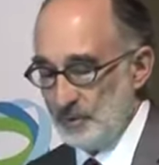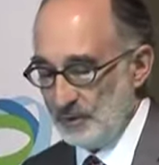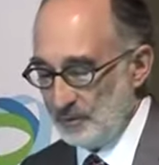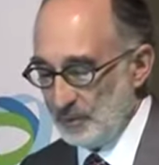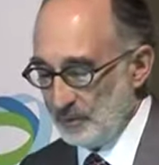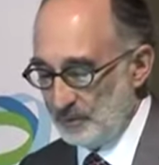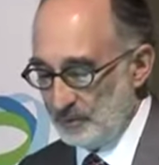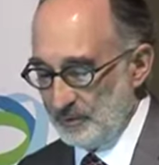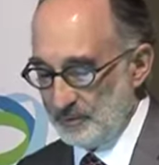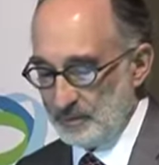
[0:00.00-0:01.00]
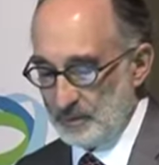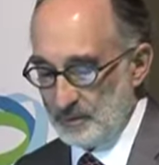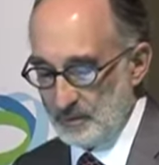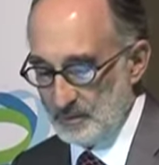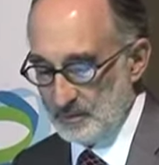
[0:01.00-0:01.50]
really, really, really something
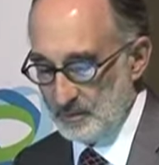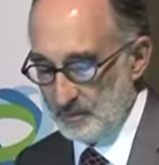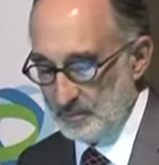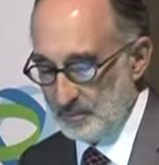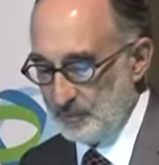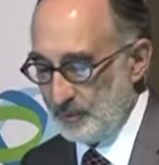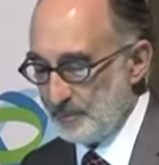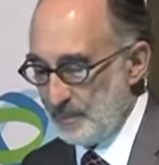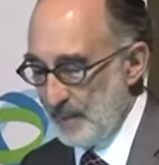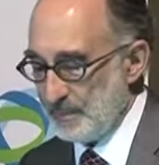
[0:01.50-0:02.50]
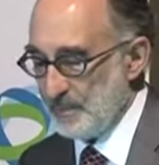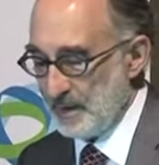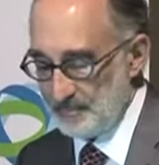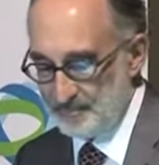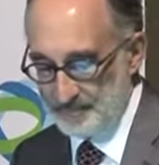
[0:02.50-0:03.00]
to be very happy about.